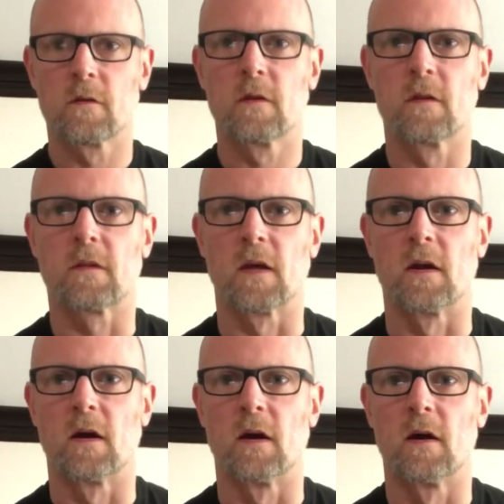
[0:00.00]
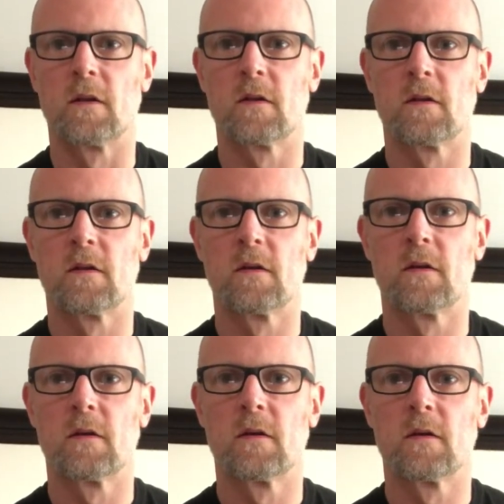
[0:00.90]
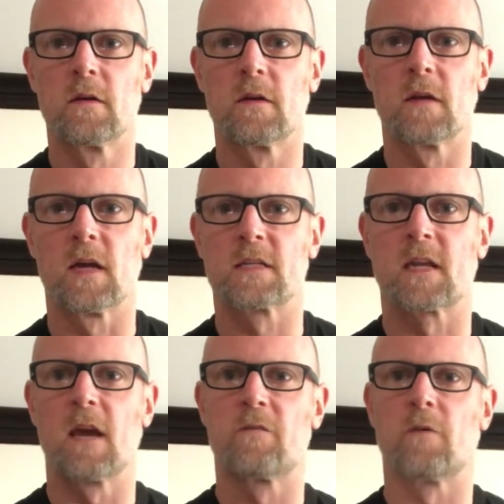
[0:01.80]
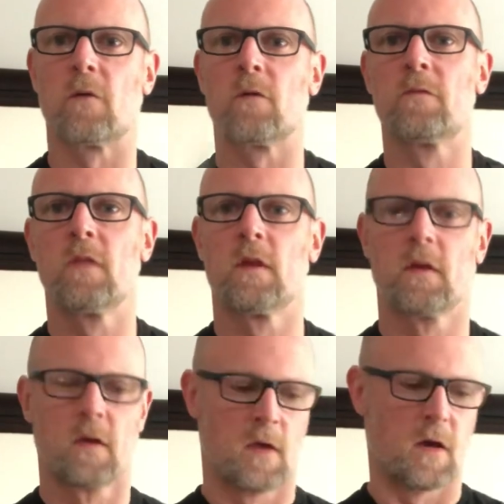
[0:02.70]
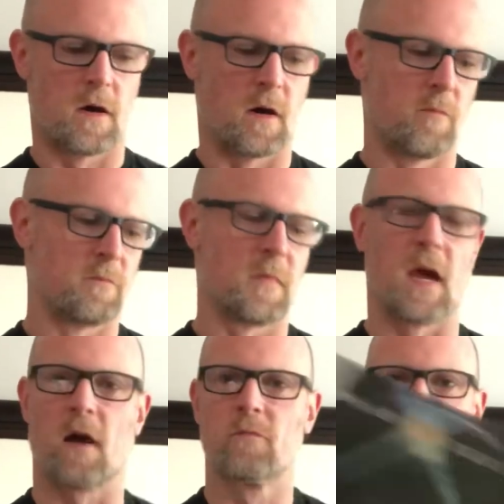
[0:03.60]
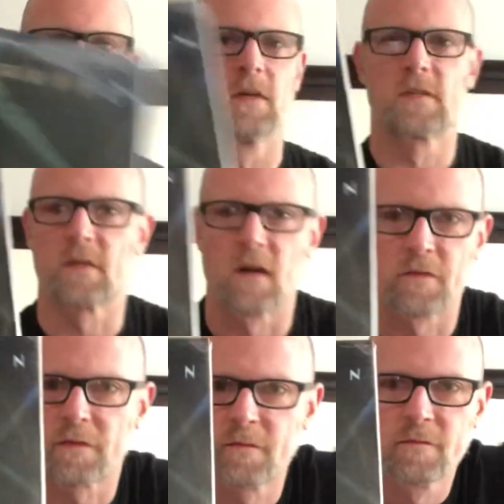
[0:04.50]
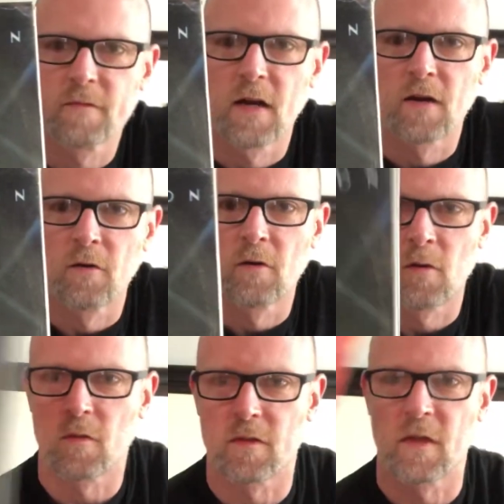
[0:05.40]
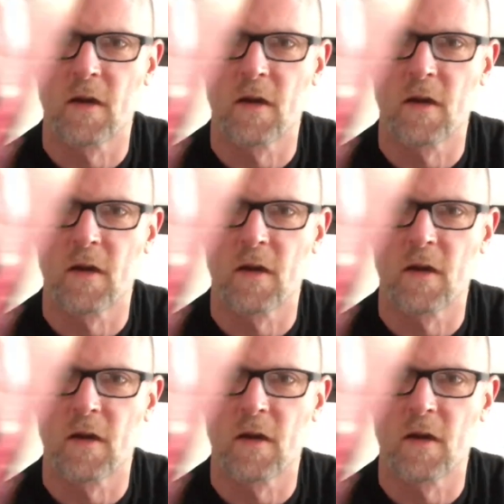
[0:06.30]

Got that nice gatefold. Yeah, really good stuff. Can't go wrong with